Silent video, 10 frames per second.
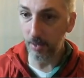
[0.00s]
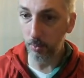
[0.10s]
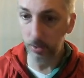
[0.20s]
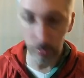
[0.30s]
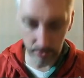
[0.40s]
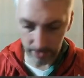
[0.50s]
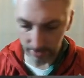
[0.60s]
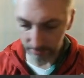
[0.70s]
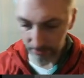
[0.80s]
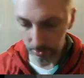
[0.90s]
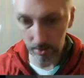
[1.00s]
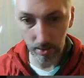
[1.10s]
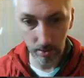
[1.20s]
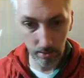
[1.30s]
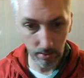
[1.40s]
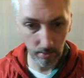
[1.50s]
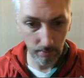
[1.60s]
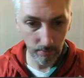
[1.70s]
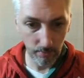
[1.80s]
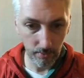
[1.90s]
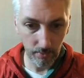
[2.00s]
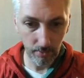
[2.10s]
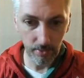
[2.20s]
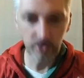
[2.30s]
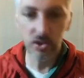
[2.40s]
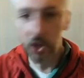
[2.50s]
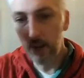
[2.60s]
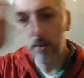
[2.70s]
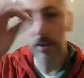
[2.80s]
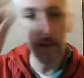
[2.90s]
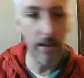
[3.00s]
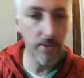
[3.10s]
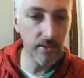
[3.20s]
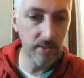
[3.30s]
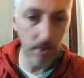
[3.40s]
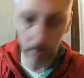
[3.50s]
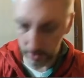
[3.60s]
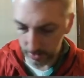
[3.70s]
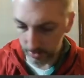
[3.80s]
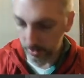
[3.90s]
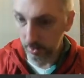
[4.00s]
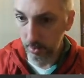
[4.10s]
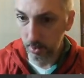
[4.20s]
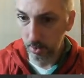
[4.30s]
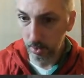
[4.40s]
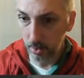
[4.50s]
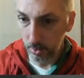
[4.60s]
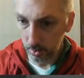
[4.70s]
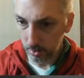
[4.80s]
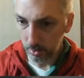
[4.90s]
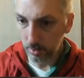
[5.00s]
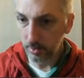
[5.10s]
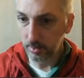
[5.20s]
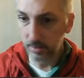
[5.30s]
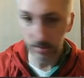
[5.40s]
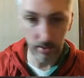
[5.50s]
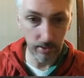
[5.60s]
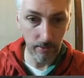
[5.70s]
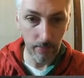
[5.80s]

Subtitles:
We'll use that for the cherry on the sundae. Let's see.